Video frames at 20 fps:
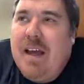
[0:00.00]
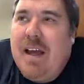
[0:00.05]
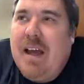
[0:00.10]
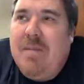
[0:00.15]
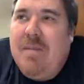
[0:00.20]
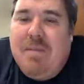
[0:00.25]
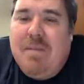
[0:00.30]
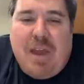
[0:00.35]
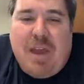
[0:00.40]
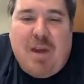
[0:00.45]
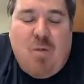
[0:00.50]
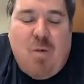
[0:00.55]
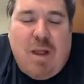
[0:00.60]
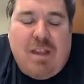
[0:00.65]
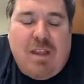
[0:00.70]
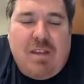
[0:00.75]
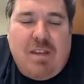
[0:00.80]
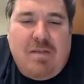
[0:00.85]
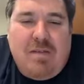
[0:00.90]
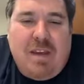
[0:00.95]
like
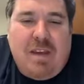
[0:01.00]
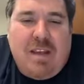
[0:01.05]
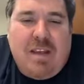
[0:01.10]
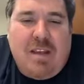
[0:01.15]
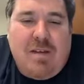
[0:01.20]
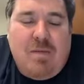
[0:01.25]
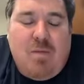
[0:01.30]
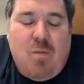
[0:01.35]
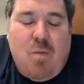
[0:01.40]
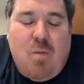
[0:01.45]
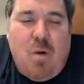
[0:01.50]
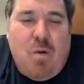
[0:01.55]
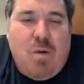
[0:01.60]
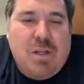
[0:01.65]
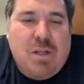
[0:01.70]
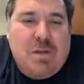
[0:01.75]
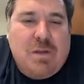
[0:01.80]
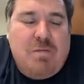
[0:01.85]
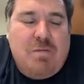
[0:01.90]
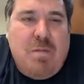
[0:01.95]
what
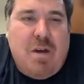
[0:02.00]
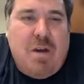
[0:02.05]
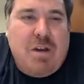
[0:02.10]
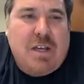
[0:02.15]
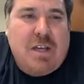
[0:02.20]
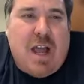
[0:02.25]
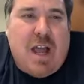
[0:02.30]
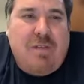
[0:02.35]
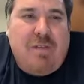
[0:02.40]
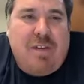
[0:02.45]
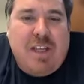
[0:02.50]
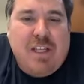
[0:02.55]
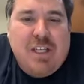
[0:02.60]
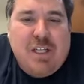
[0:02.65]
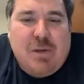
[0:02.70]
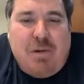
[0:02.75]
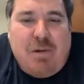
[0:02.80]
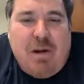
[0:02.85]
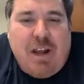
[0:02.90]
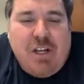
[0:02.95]
was most kind of
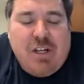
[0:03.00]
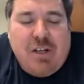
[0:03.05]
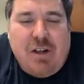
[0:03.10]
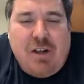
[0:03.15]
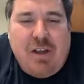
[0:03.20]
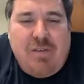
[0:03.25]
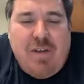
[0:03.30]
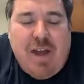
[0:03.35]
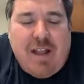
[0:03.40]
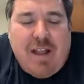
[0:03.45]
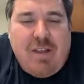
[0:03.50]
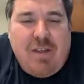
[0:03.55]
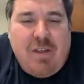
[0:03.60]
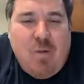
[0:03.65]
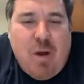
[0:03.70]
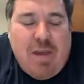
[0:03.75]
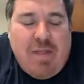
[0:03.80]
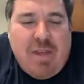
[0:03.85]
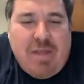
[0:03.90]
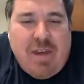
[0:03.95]
inspirational that you found in
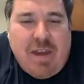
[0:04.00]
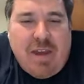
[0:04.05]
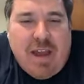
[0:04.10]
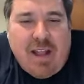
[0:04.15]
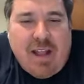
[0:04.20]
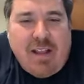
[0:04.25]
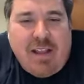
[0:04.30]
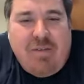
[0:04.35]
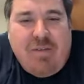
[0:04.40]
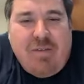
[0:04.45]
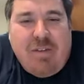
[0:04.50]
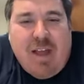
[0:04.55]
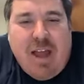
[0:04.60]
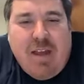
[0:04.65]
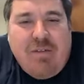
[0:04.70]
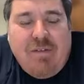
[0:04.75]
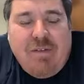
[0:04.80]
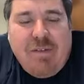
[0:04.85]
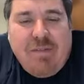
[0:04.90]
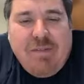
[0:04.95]
the way that they kind of live life?